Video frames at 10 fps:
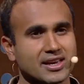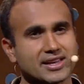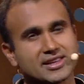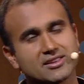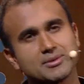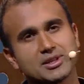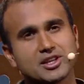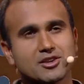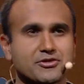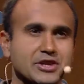and give them a
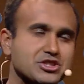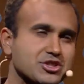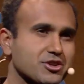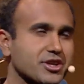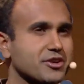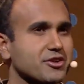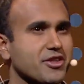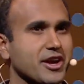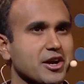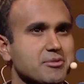little feature here or
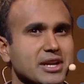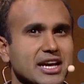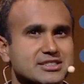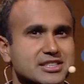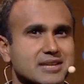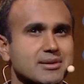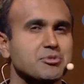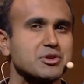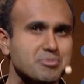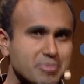there, but actually come
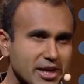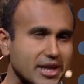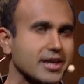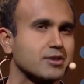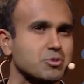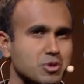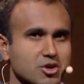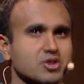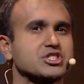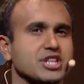up with big,
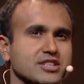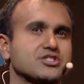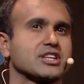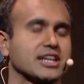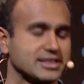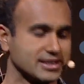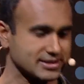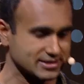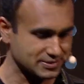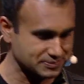world-changing
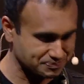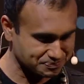ideas.